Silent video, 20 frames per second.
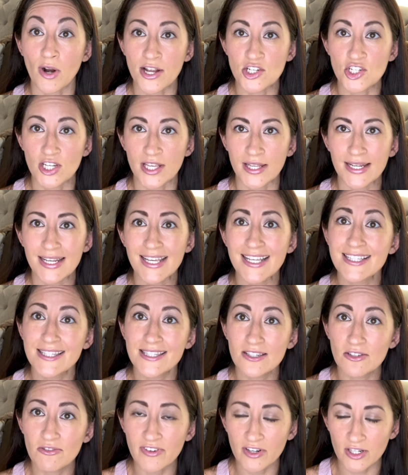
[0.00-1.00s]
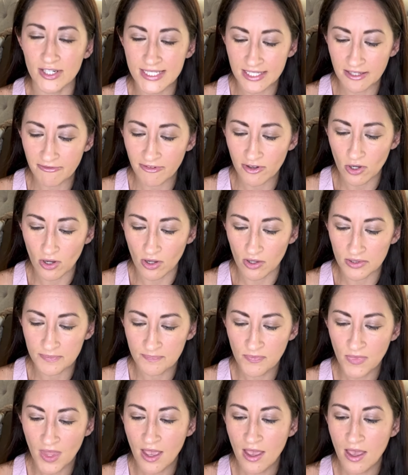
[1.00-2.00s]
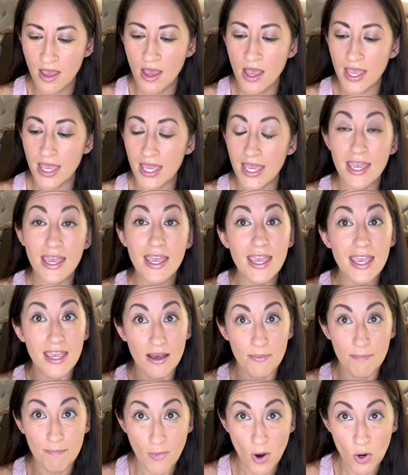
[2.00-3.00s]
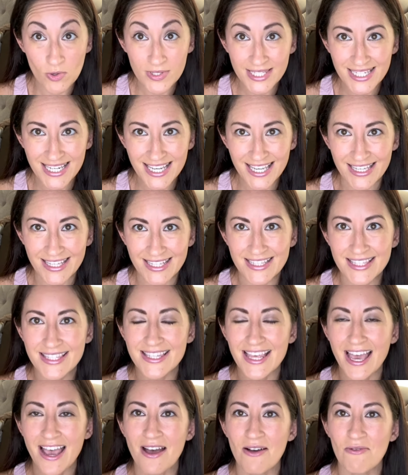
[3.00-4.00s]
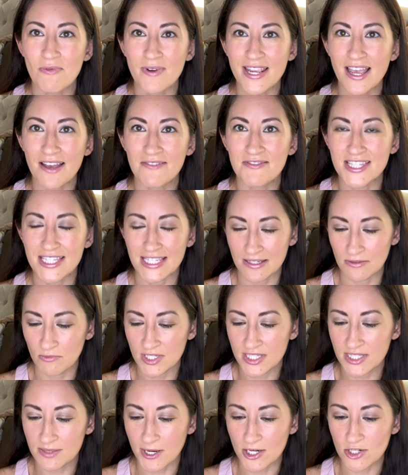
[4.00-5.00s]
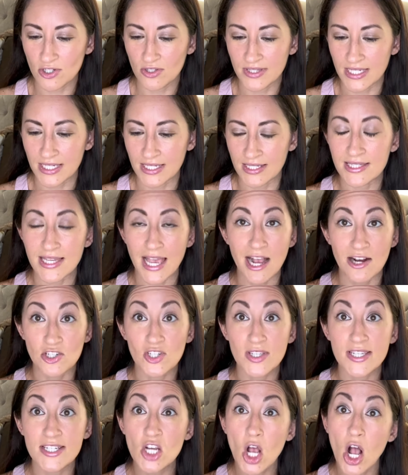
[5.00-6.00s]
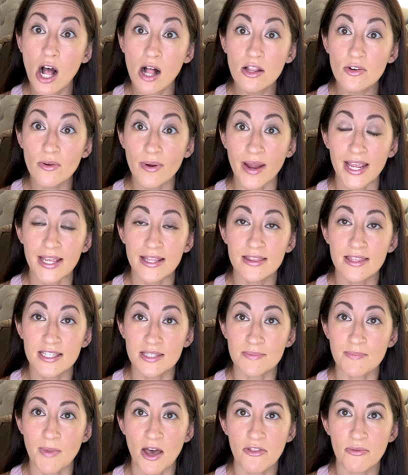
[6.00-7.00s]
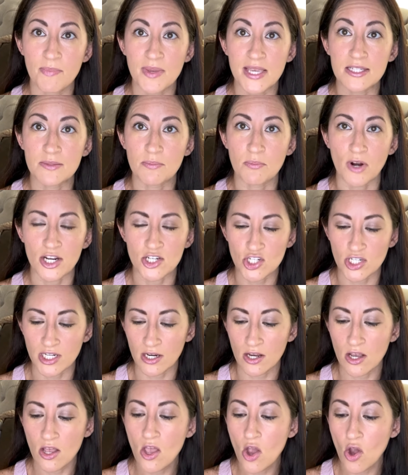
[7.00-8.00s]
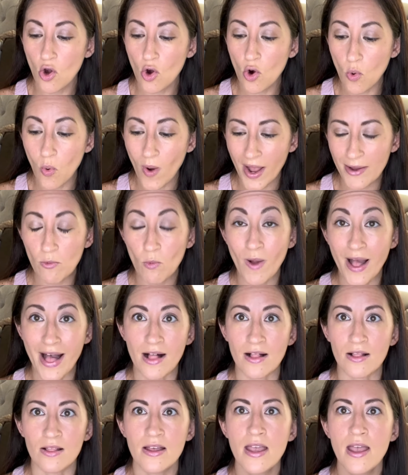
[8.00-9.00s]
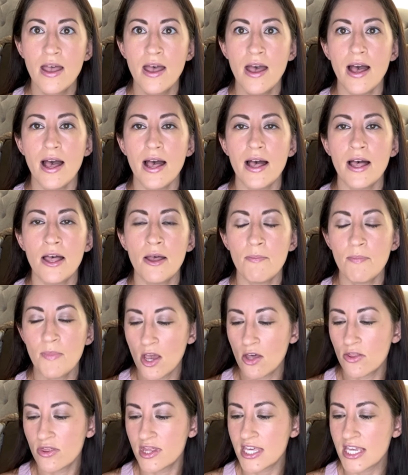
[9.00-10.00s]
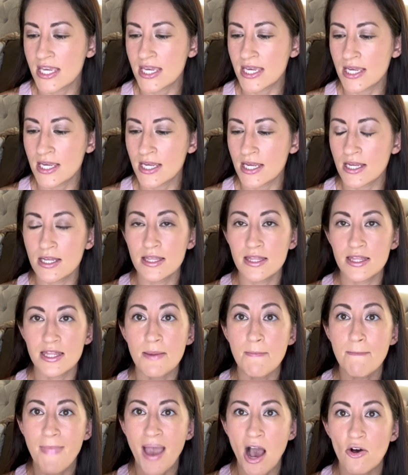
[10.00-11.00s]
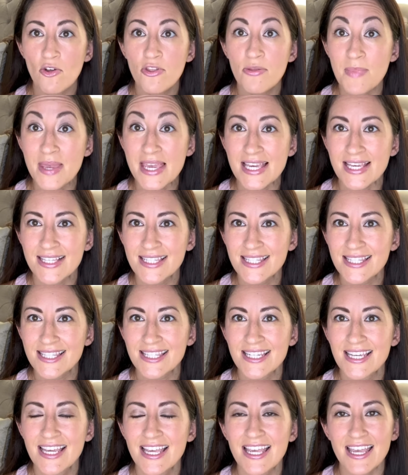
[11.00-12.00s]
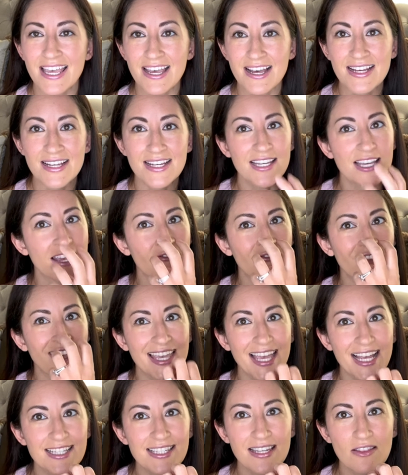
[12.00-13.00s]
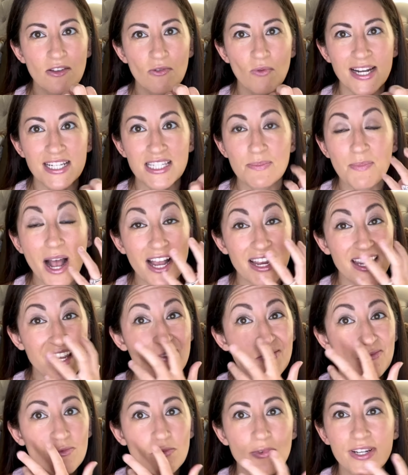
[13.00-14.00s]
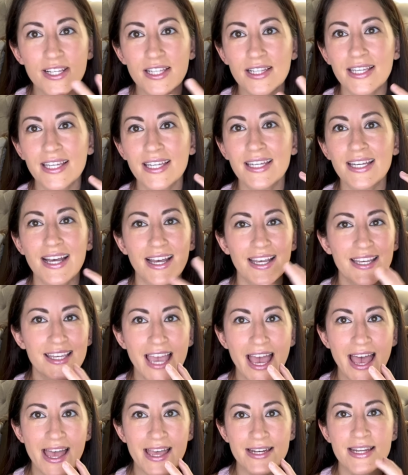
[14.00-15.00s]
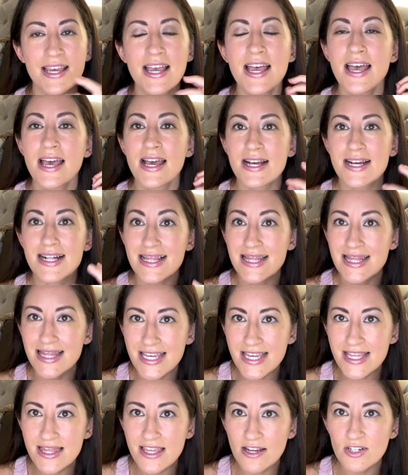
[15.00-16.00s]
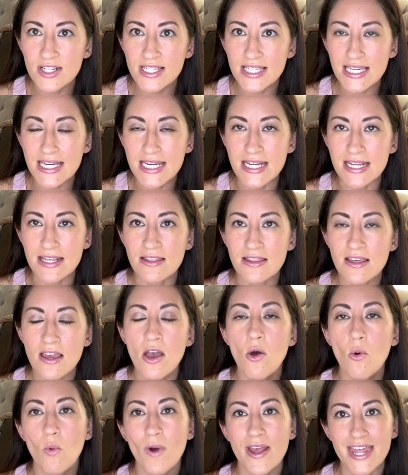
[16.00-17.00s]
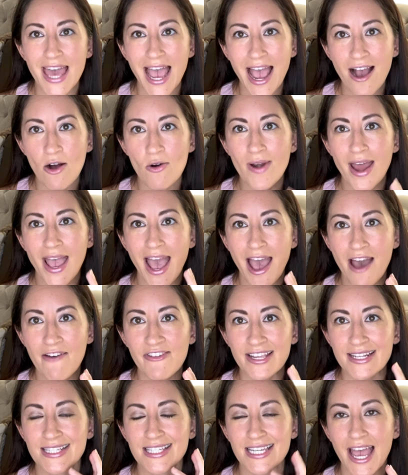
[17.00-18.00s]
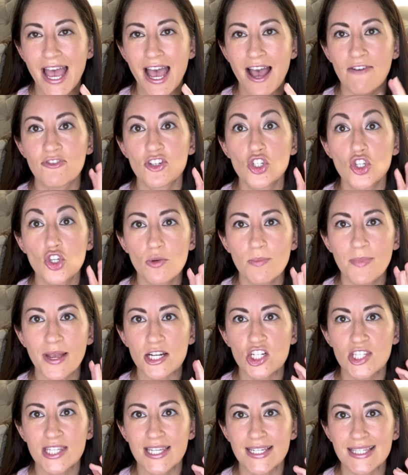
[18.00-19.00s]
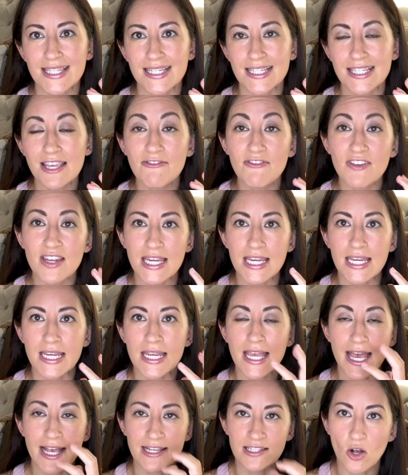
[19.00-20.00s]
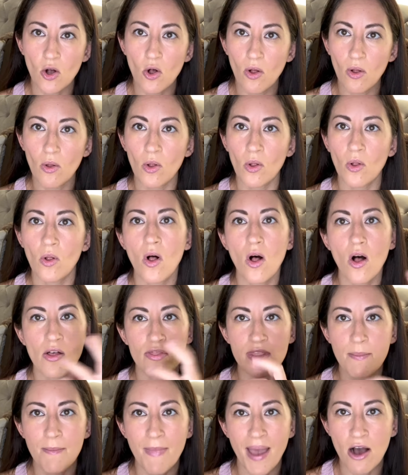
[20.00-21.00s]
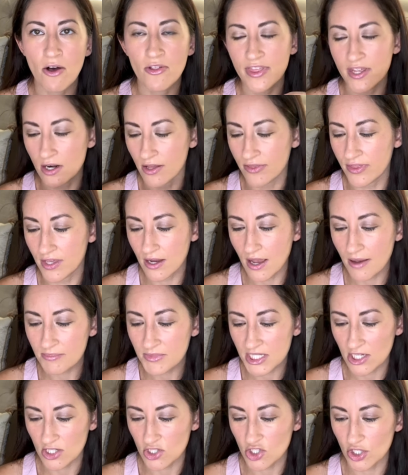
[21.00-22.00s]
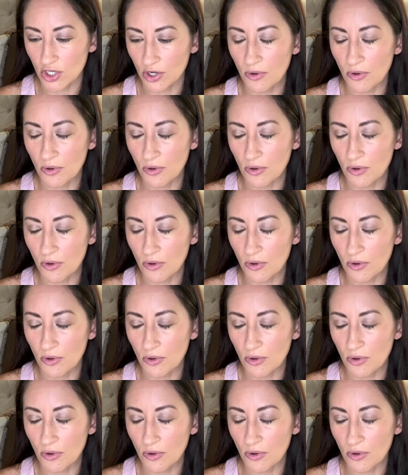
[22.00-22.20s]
in, it's still very difficult. Most kids that we have seen with special needs actually tolerate this mouthpiece brushing quite well. The mouthpiece, if it gets in the right spot, can really, again, clean their teeth without having to have too much sensitivity as a whole on the mouth and on the gum tissue.